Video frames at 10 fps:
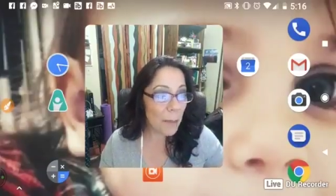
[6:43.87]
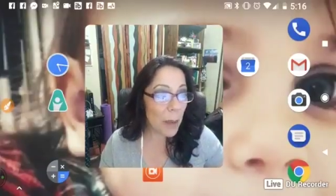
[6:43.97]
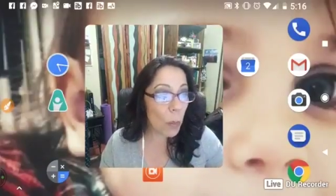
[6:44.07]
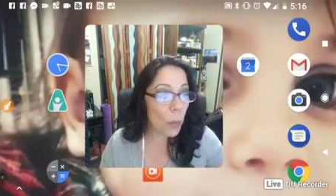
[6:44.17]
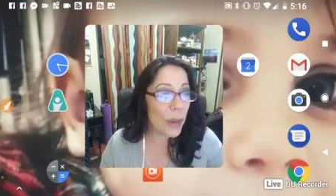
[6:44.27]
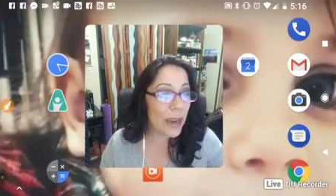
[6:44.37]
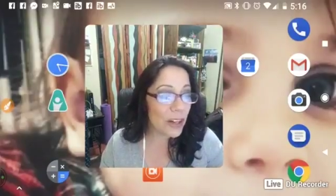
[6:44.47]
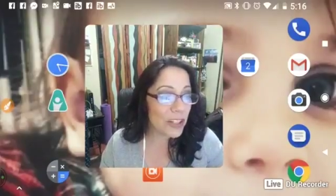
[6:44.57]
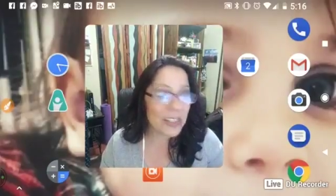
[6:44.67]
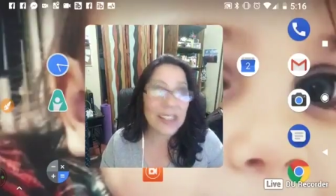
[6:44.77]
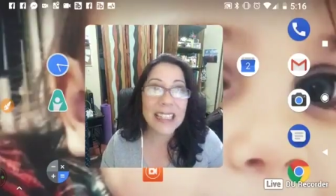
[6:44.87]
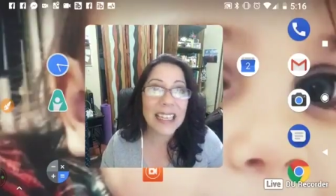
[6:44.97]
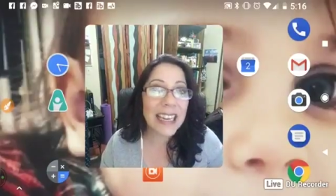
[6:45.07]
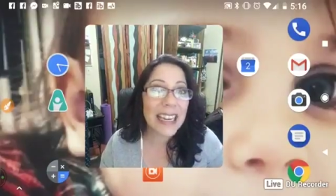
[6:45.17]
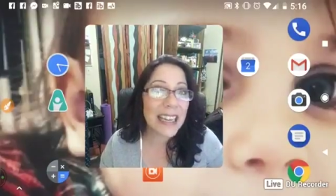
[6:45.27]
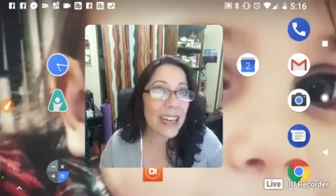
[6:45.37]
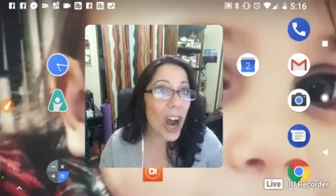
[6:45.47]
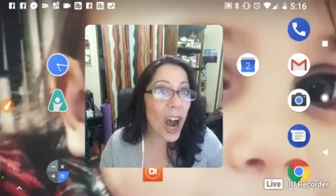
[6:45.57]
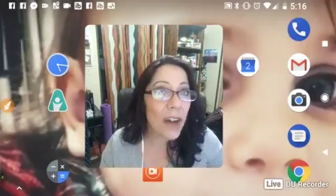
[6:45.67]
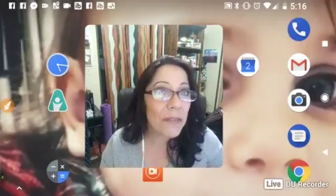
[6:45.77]
We are just kicking it
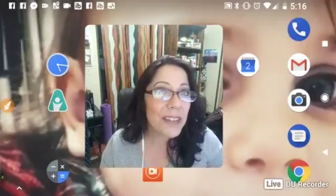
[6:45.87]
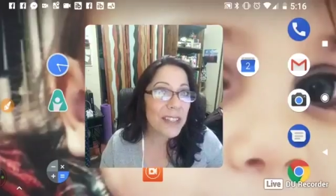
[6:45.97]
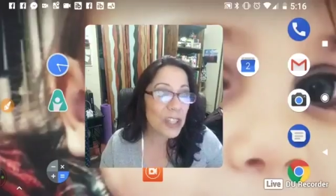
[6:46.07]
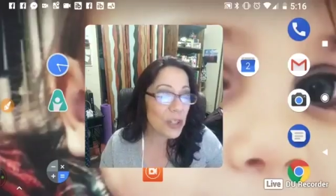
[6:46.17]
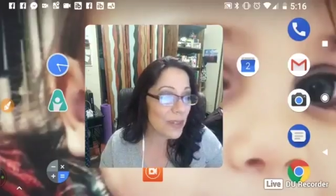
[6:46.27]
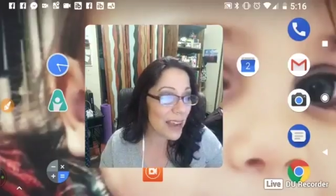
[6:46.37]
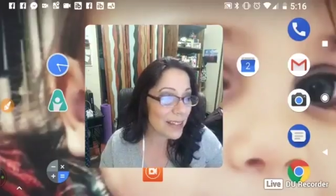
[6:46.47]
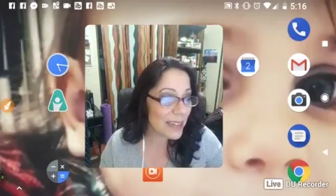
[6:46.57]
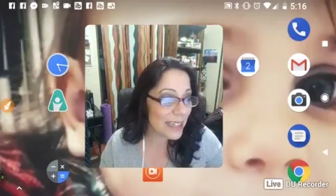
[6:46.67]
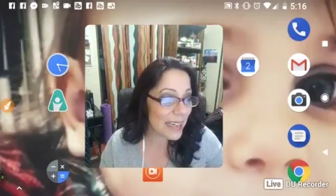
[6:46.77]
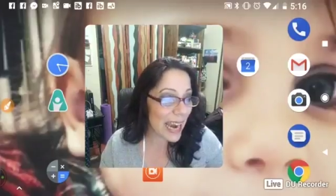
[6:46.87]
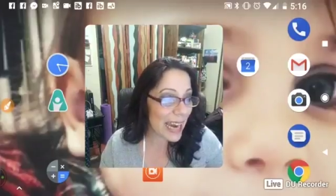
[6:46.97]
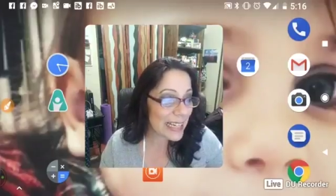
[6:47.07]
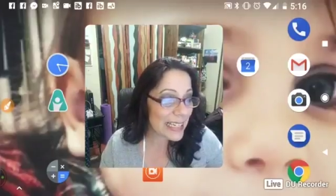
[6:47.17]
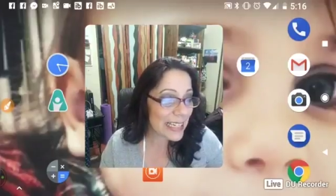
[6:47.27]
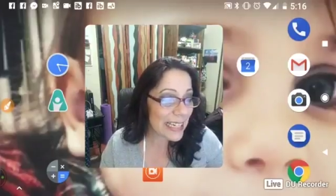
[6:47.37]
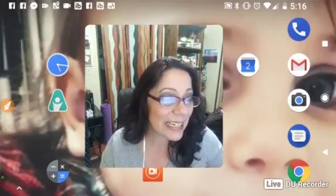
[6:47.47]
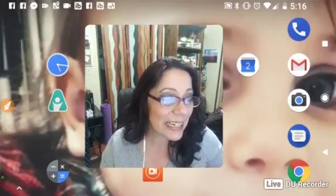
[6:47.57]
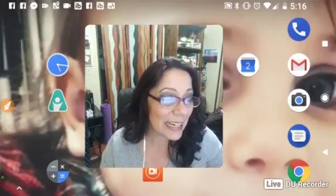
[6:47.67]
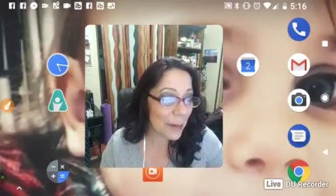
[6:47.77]
off this
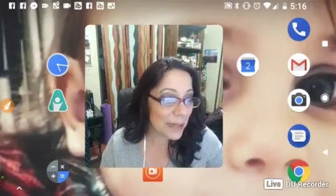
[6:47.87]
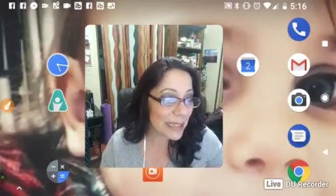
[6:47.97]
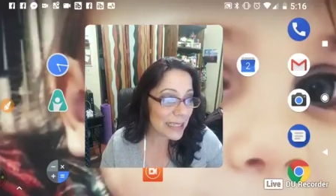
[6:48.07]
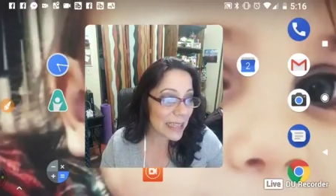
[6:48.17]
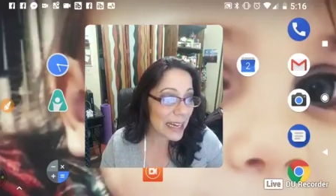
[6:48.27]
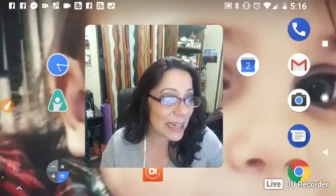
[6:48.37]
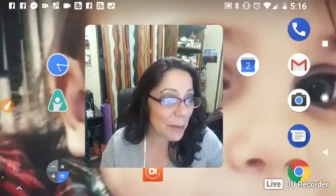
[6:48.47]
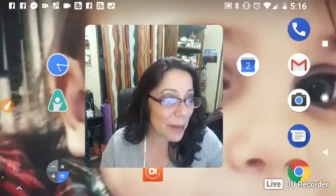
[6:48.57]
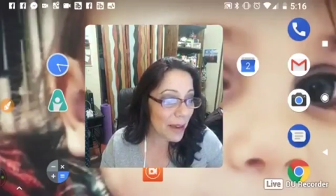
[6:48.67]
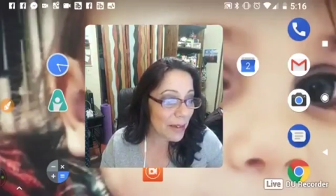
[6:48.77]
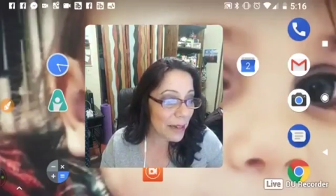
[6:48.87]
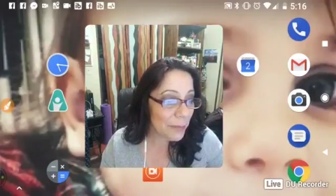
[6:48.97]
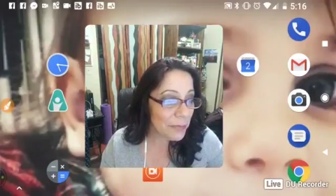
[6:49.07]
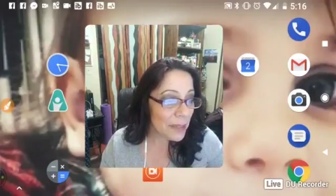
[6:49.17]
2018 and I'm excited about it.